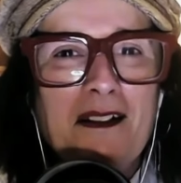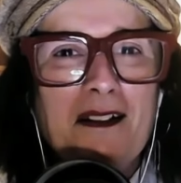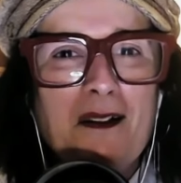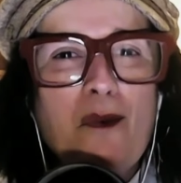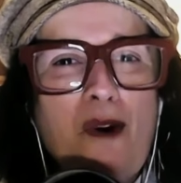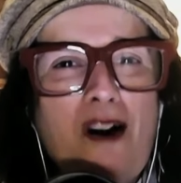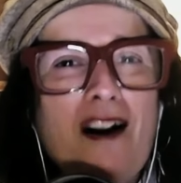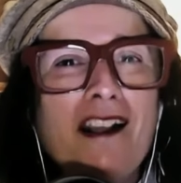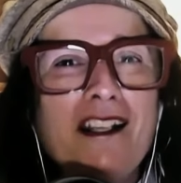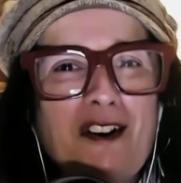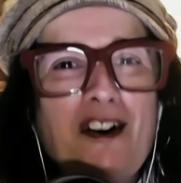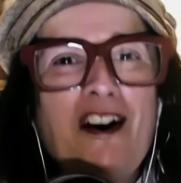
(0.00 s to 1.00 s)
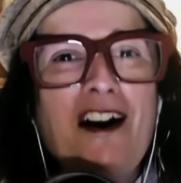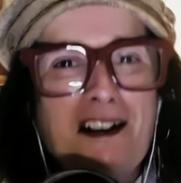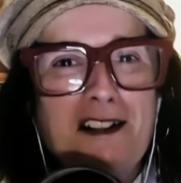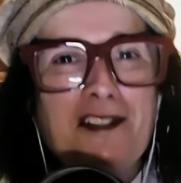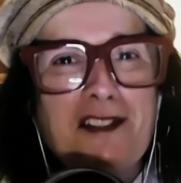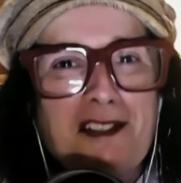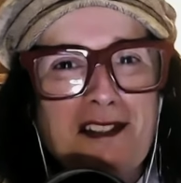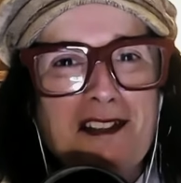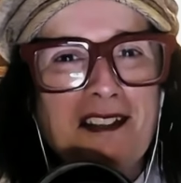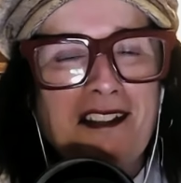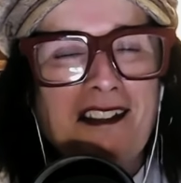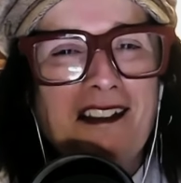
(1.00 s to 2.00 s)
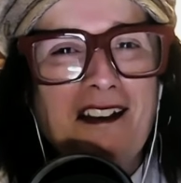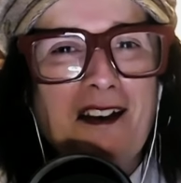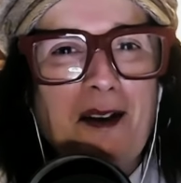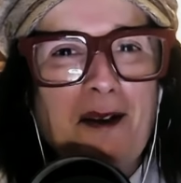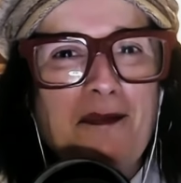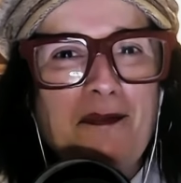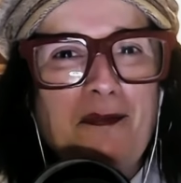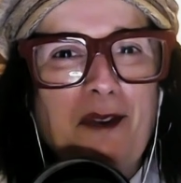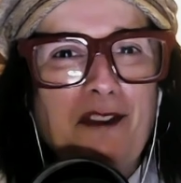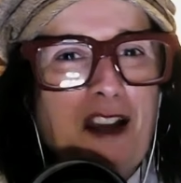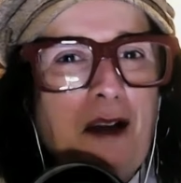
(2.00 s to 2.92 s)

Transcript: Why not us? We've